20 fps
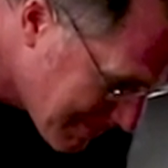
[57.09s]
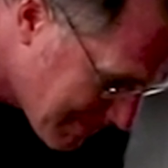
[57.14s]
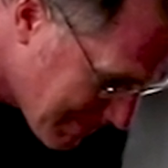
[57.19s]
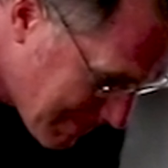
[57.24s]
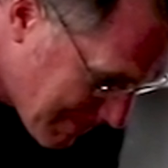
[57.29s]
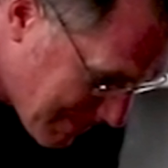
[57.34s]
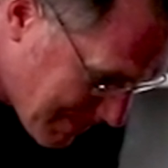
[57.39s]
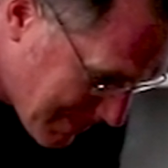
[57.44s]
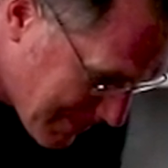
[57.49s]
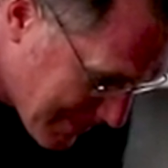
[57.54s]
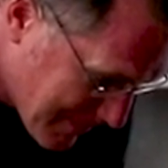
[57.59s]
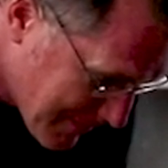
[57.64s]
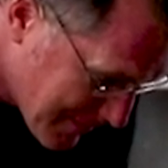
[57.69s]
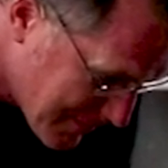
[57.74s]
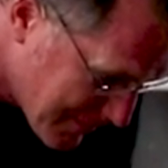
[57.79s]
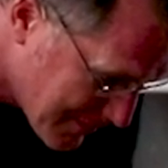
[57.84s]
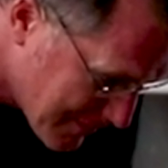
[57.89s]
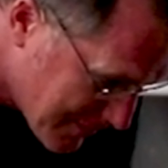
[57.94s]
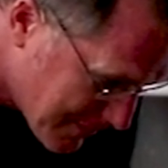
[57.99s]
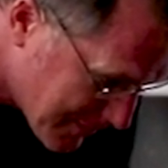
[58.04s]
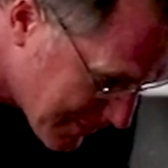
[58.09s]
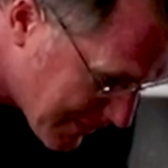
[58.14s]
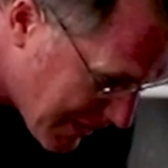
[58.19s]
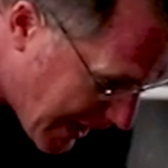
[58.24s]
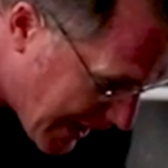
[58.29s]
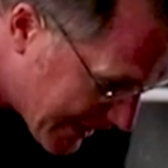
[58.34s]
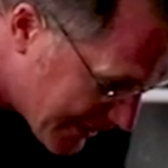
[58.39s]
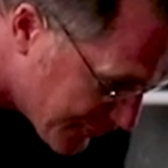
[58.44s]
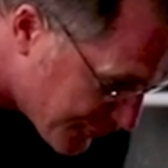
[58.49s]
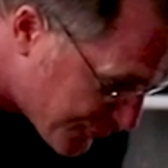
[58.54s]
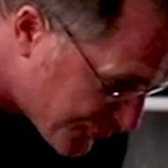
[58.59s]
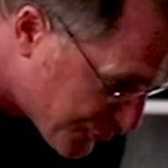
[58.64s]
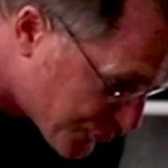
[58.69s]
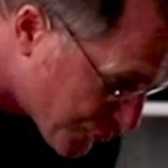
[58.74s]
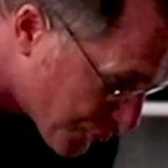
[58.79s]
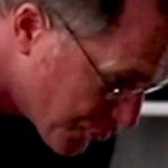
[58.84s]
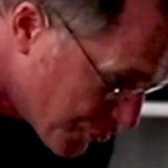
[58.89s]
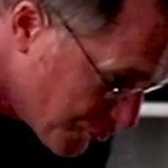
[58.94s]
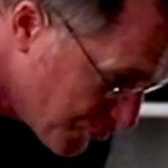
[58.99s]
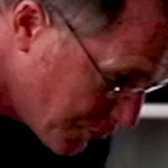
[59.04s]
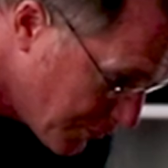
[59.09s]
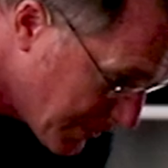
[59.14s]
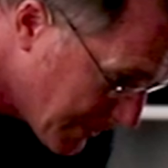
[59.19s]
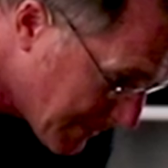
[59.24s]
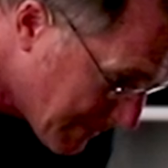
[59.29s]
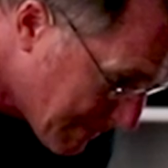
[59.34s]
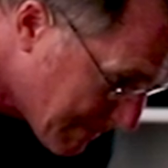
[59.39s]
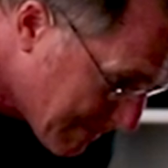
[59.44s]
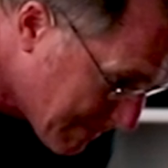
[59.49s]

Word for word: is true. God is true?